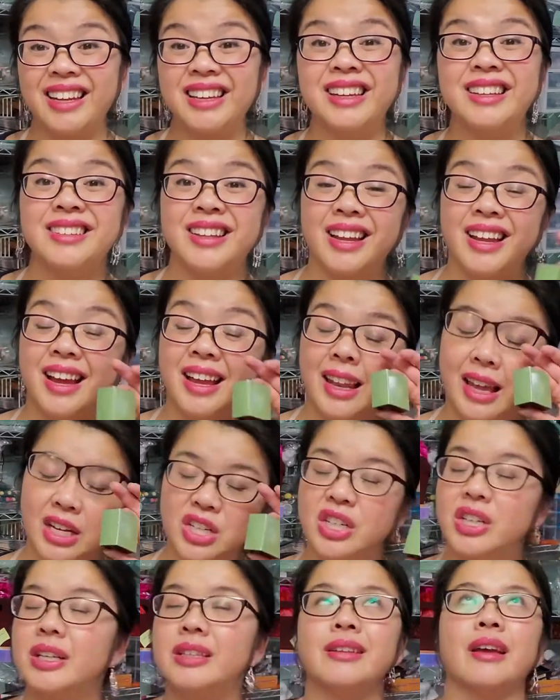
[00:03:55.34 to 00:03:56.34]
is like
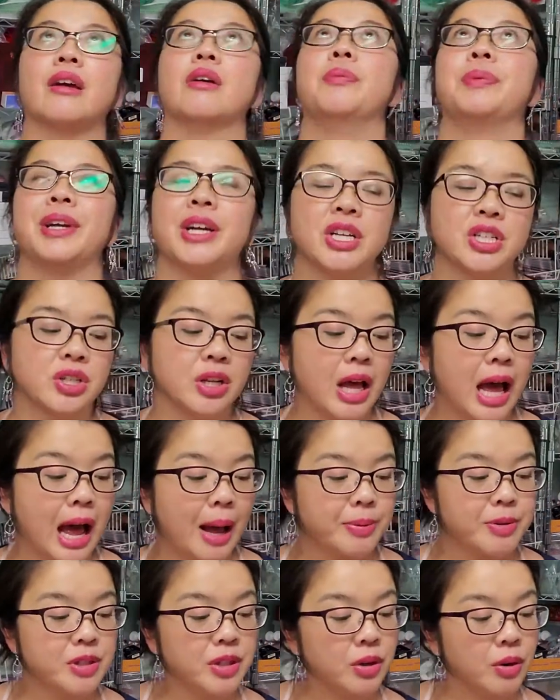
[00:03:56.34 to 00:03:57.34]
collection. It's like, oh my gosh,
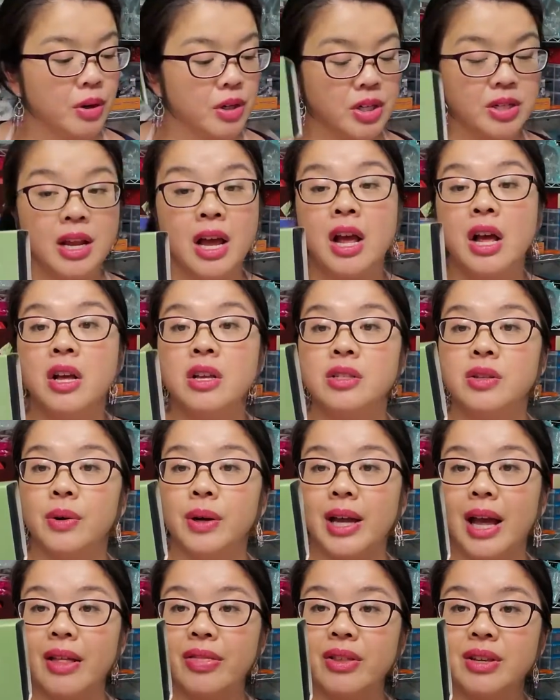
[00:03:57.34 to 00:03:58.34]
absolutely gorgeous. So
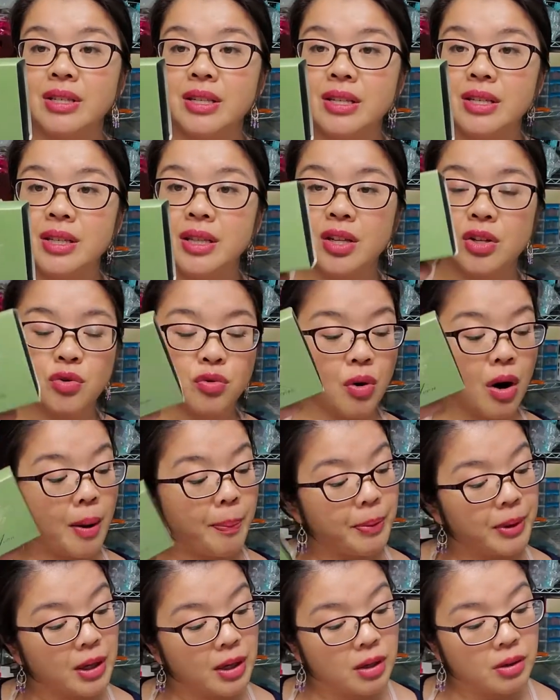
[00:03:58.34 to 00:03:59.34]
again, this is the
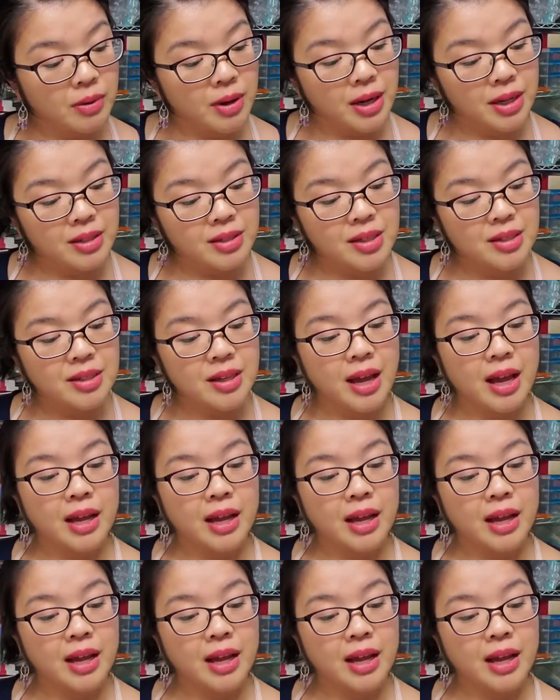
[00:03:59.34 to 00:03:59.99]
Drop Earrings. This is the